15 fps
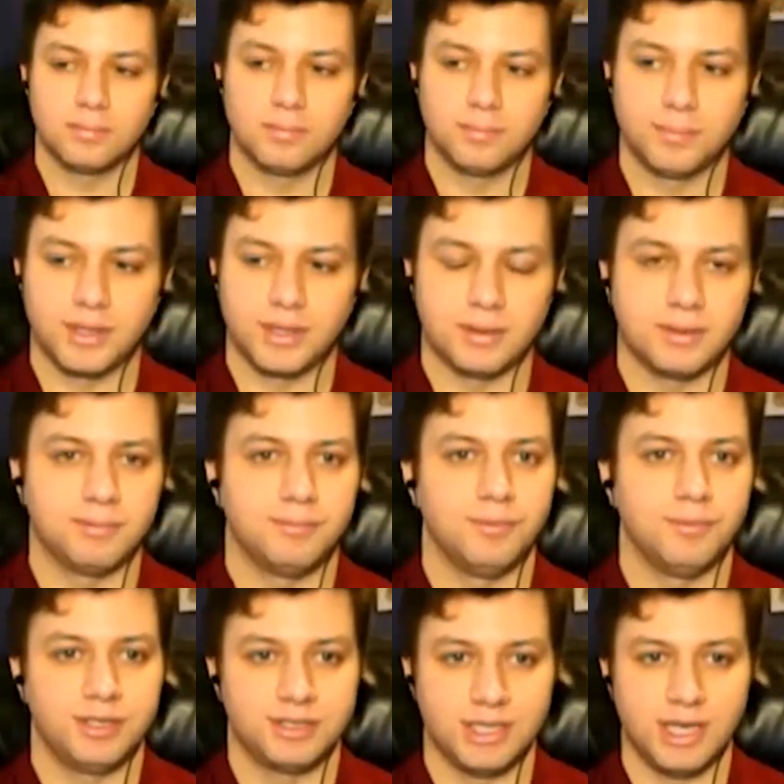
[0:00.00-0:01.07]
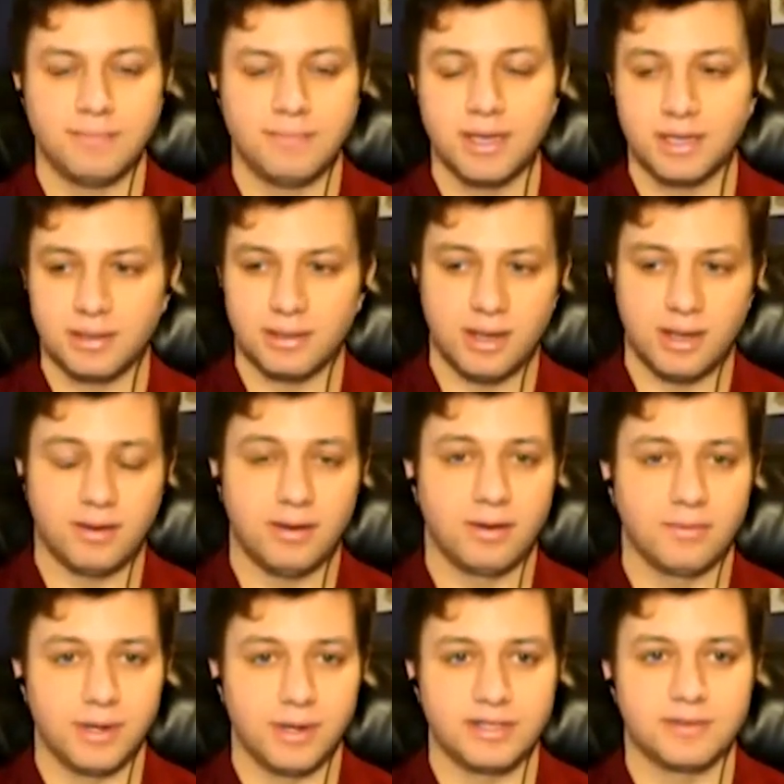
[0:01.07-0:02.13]
But when you say make a
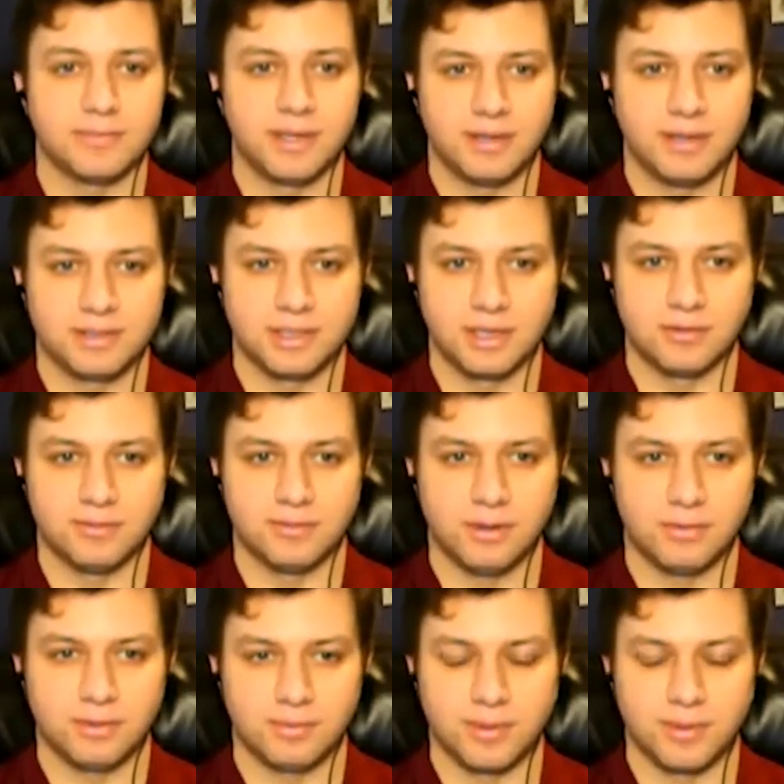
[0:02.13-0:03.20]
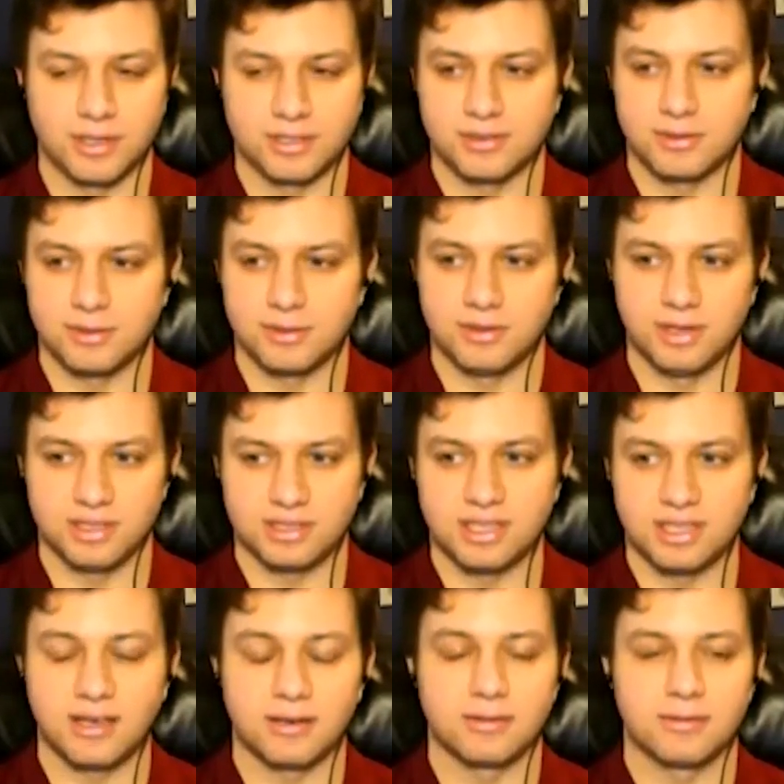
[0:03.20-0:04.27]
way to make yourself a one boxer, you're not
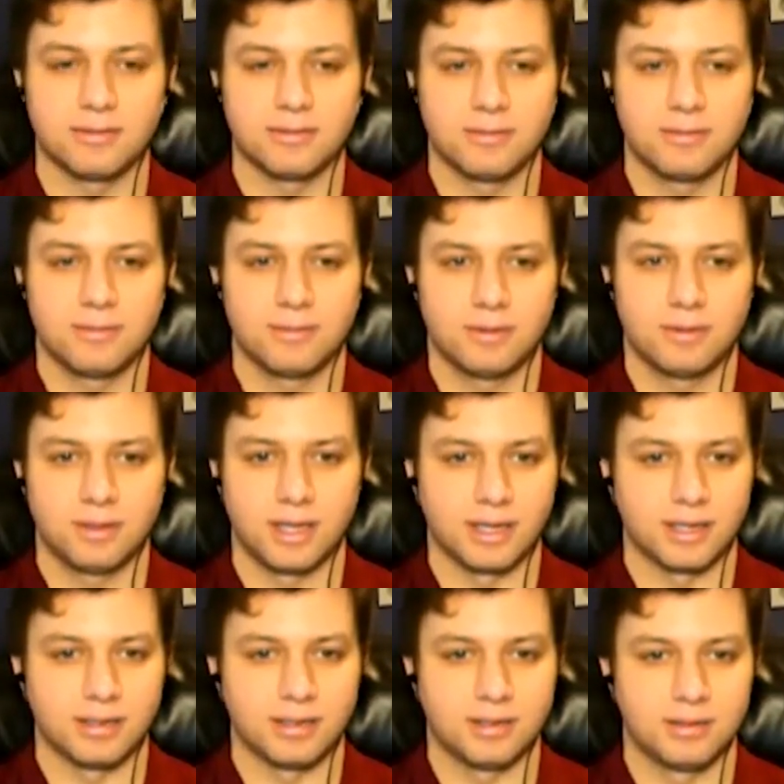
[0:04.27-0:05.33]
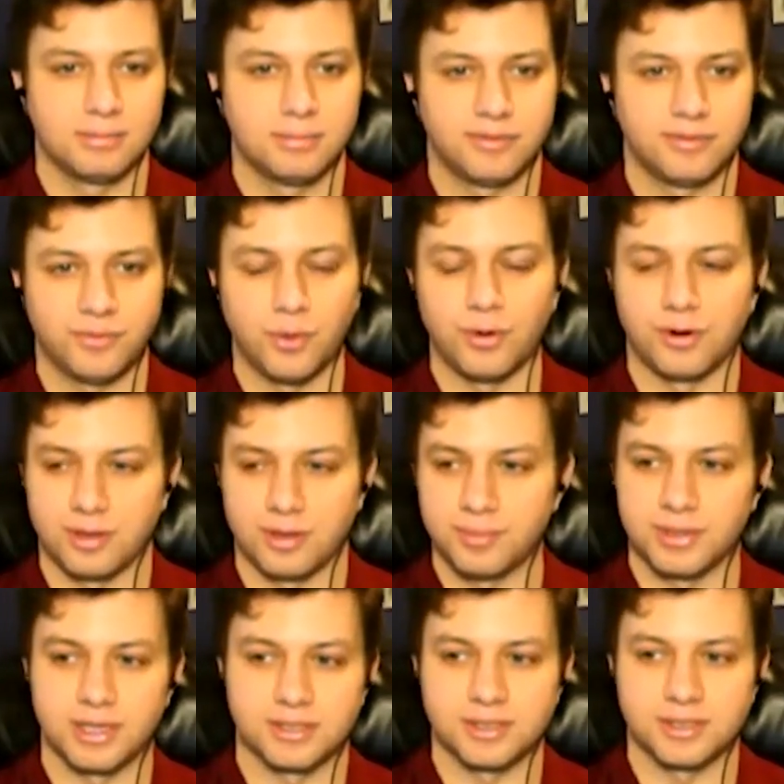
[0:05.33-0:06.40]
saying like before the
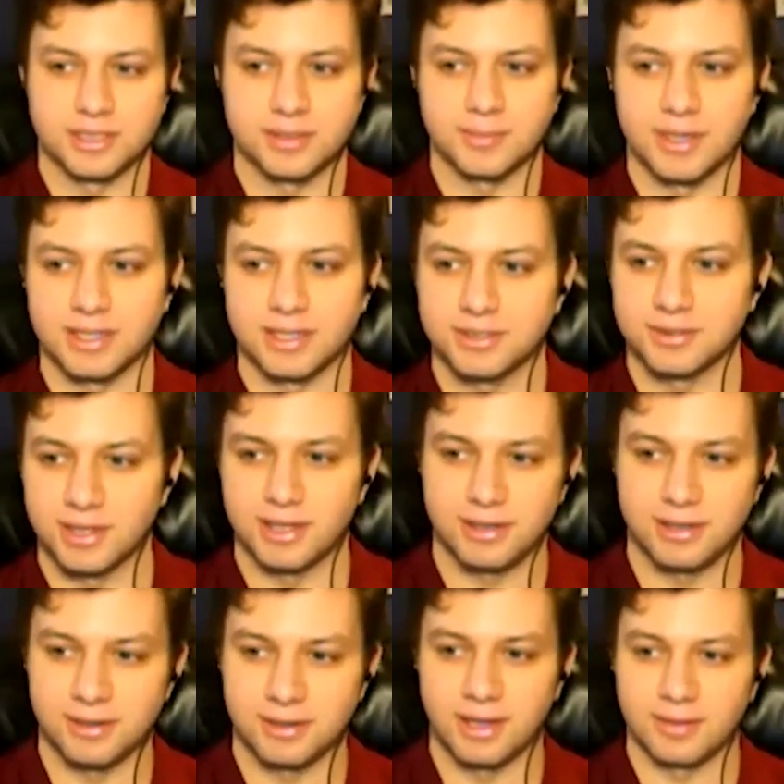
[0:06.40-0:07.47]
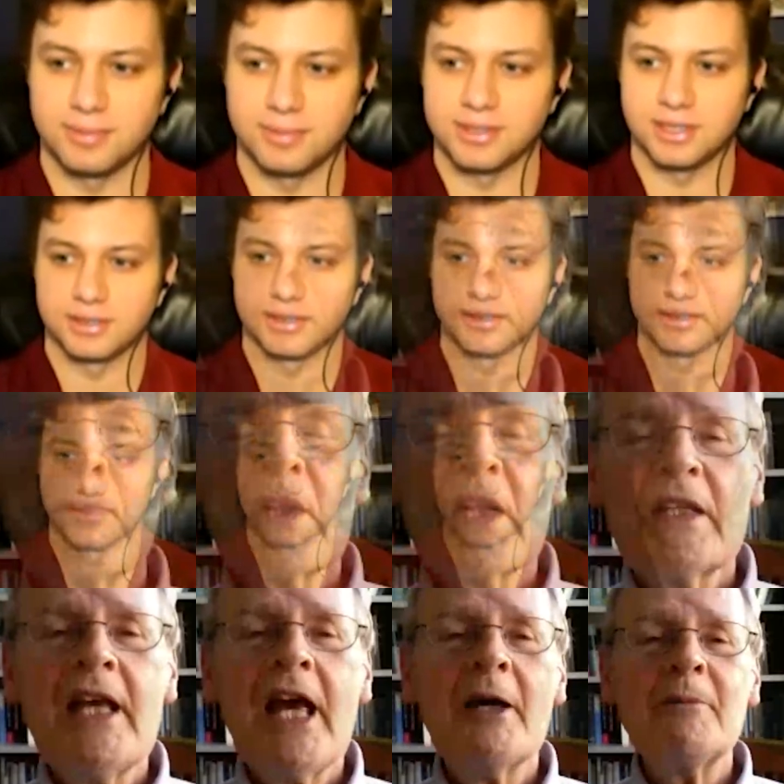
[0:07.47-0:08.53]
prediction is made, so that you're like predicted to be a one. Yeah,